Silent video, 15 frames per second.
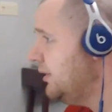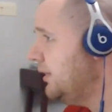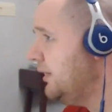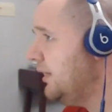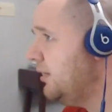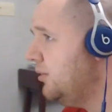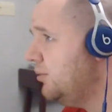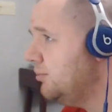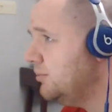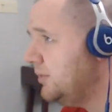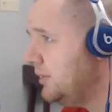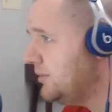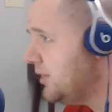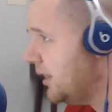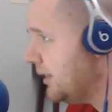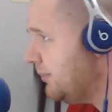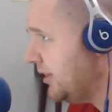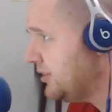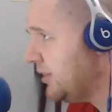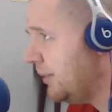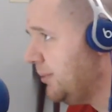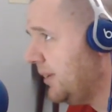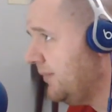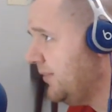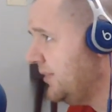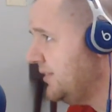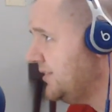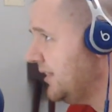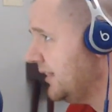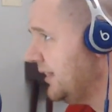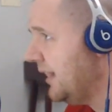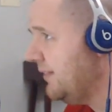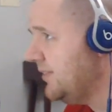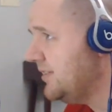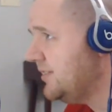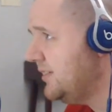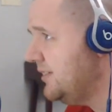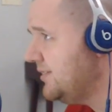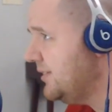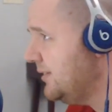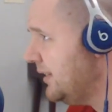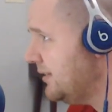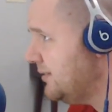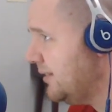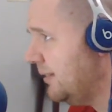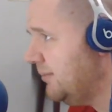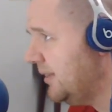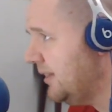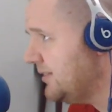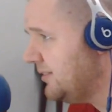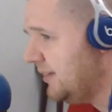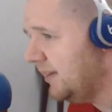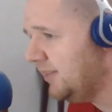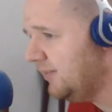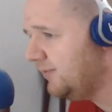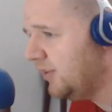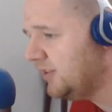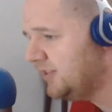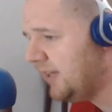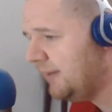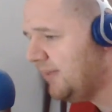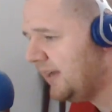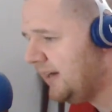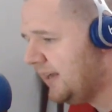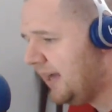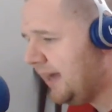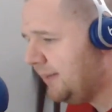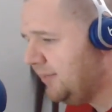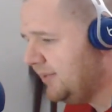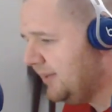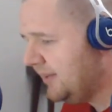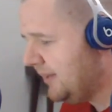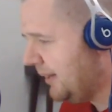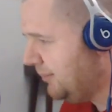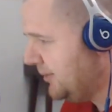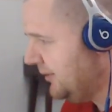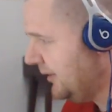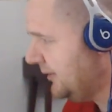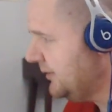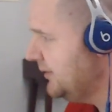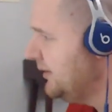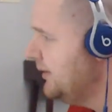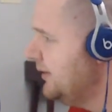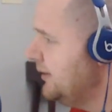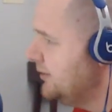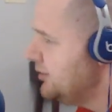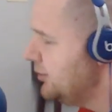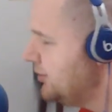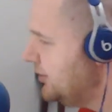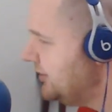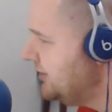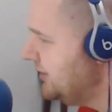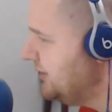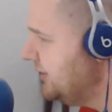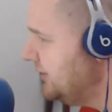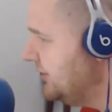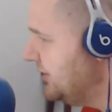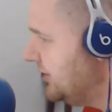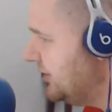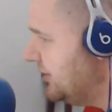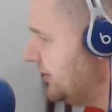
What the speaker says: You know, you talk about dropping off at the second half of the season. That's not the first time that it happened. That happened like 2 or 3 seasons in a